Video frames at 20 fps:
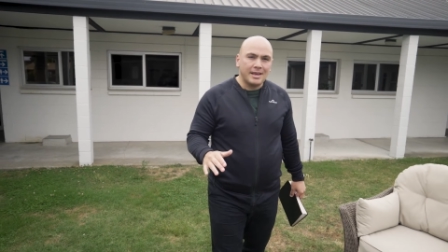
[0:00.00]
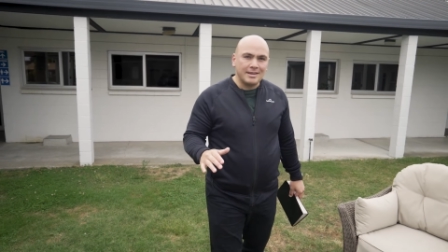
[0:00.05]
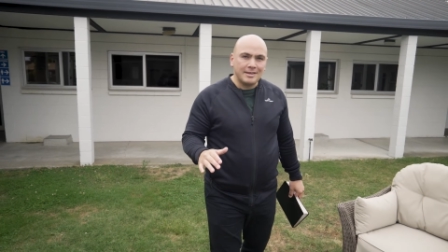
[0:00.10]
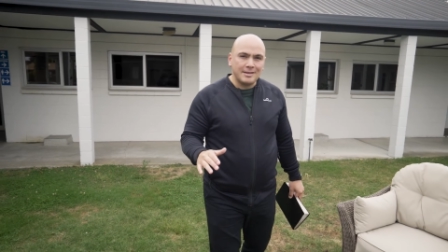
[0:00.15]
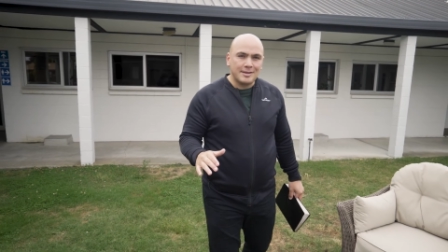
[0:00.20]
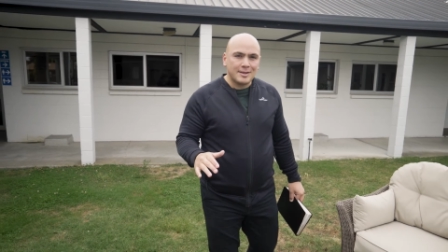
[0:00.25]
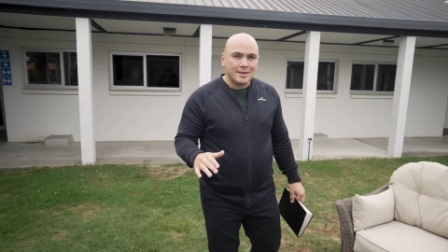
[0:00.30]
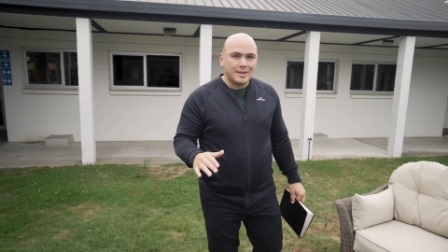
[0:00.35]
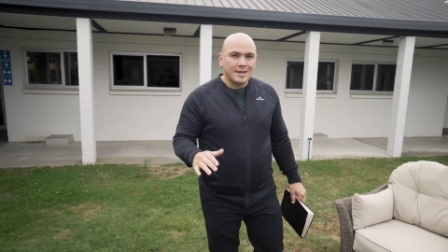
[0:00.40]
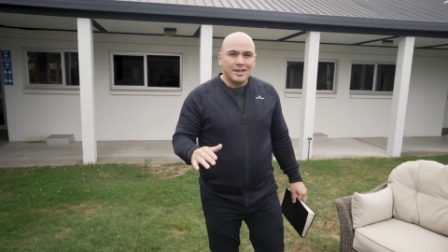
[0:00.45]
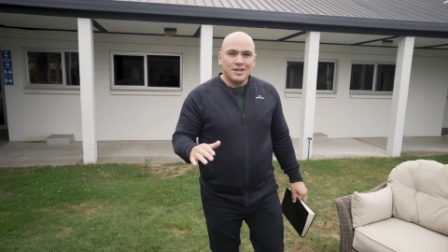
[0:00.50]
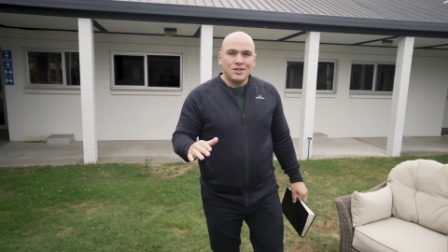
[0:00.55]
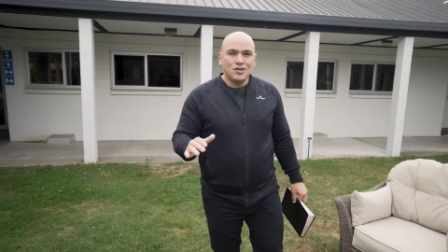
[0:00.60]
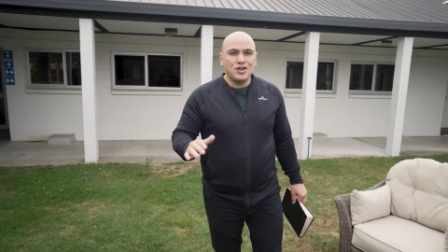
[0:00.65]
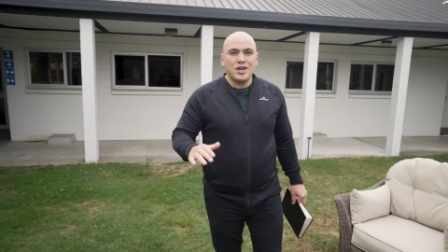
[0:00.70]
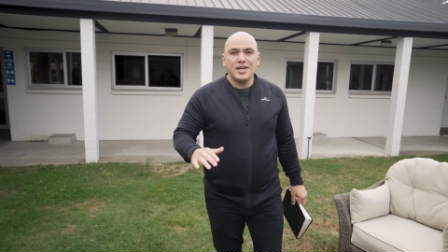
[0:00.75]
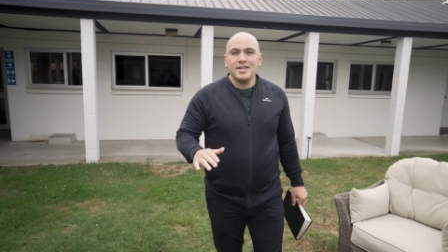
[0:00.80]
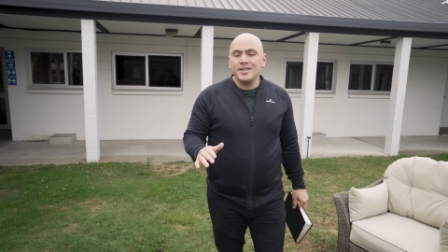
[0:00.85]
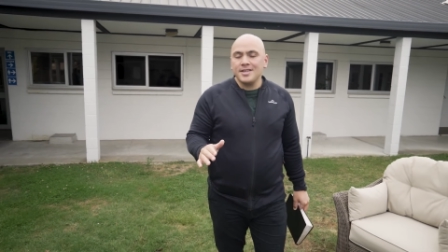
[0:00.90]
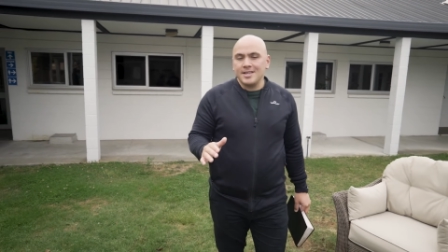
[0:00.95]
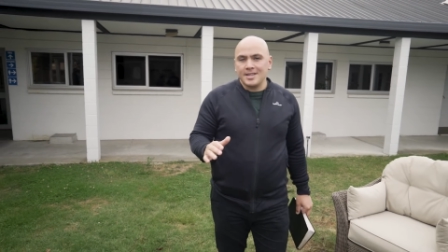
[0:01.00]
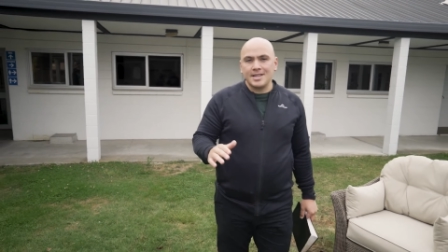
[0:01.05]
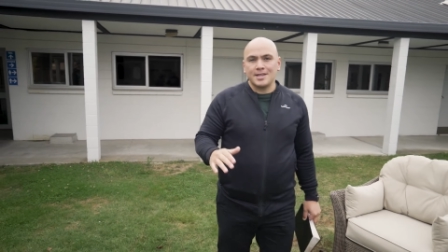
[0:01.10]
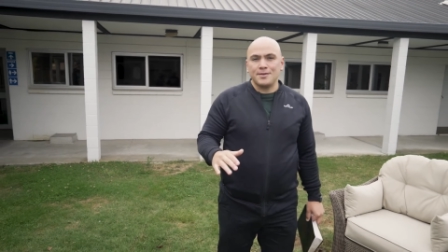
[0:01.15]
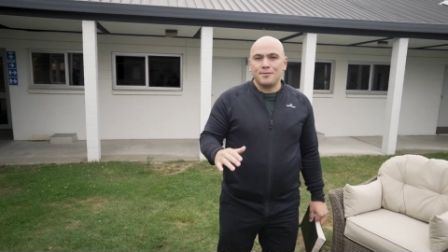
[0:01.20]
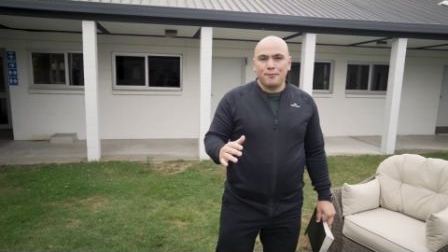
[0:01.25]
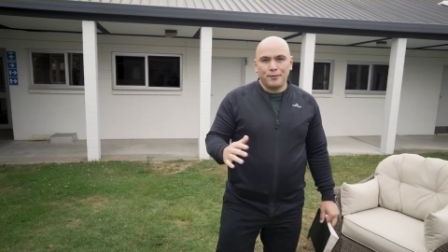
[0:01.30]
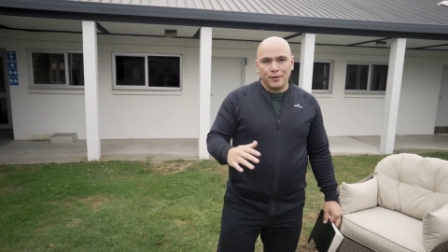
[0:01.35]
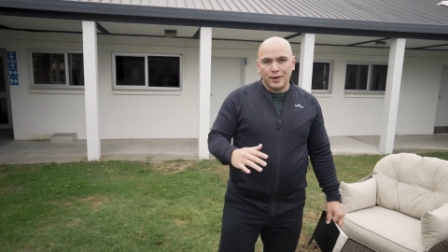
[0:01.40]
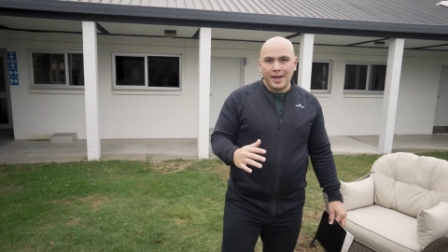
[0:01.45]
is, Jesus
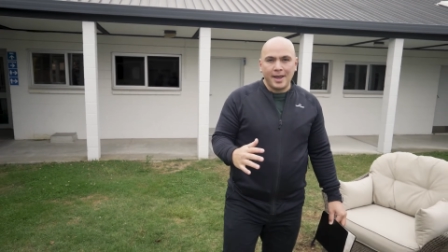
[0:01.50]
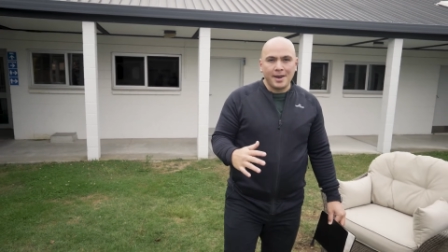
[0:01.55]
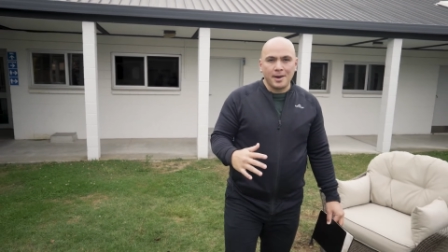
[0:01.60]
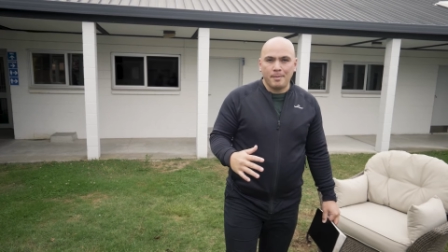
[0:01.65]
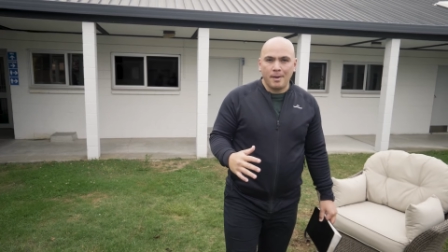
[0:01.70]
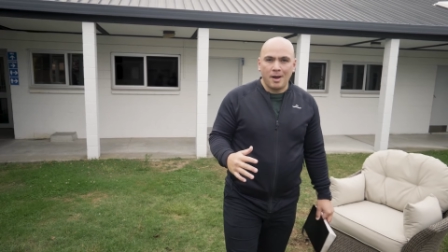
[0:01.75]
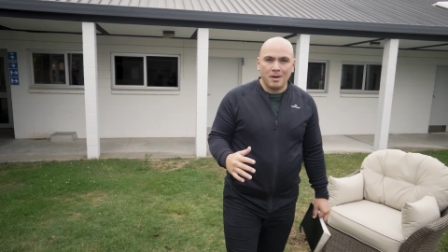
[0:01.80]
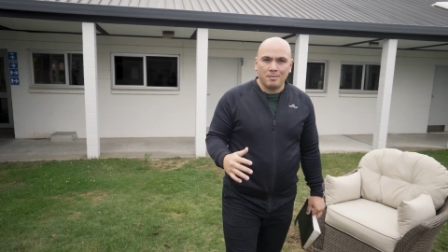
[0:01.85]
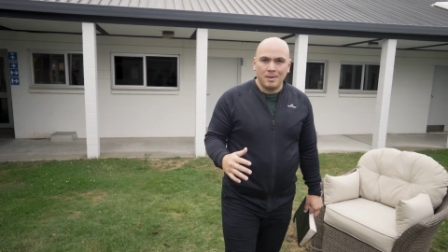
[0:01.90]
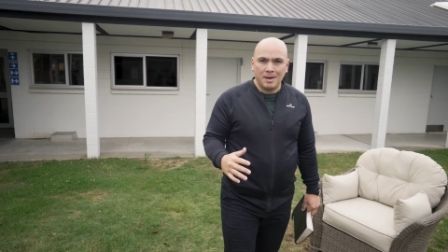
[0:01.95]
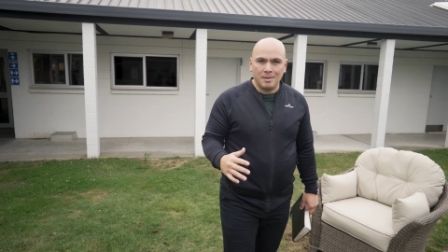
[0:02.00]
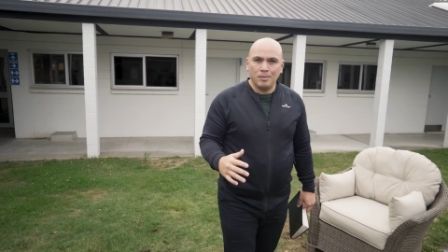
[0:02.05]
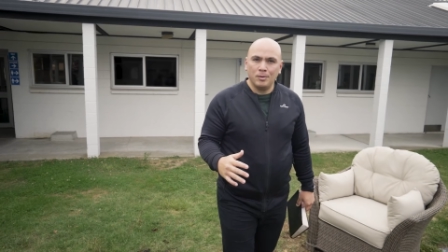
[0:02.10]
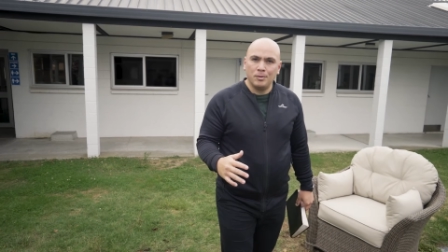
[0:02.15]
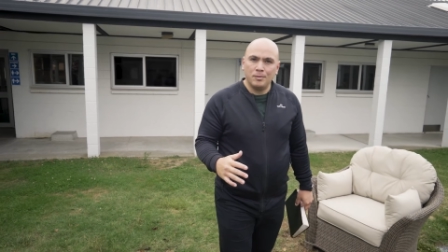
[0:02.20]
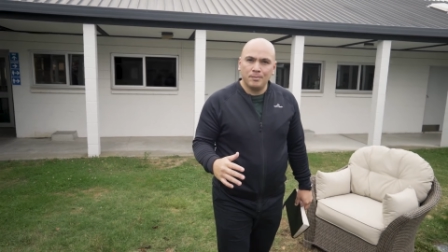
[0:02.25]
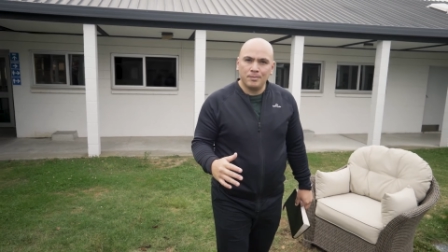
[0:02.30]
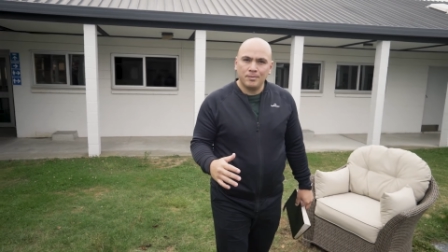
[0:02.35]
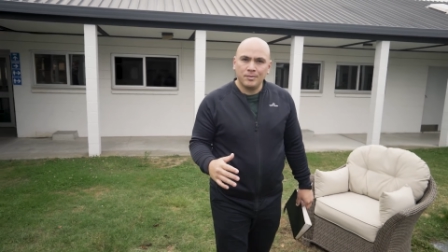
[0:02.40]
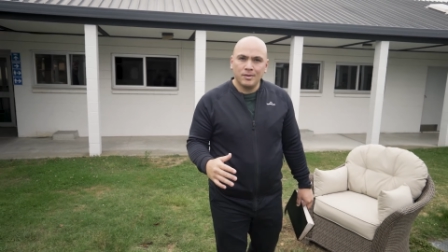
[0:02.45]
doesn't forget about people.